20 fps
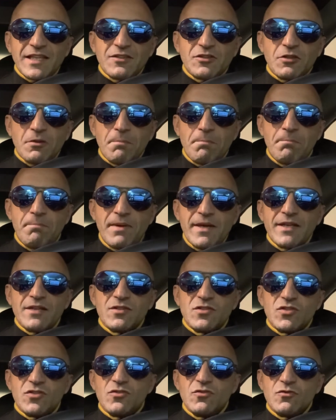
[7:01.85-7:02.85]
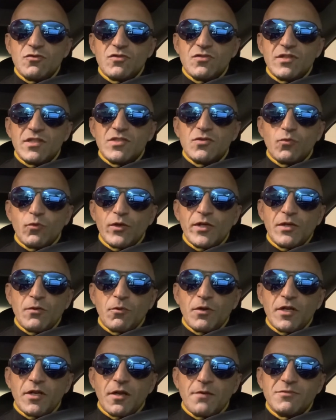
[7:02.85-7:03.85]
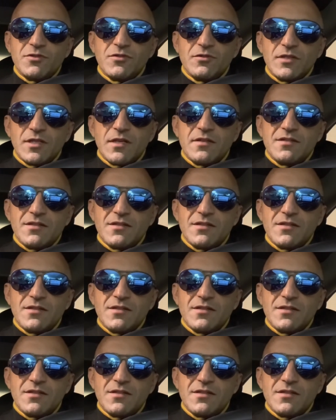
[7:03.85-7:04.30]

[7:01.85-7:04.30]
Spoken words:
the biggest news this week when it comes to data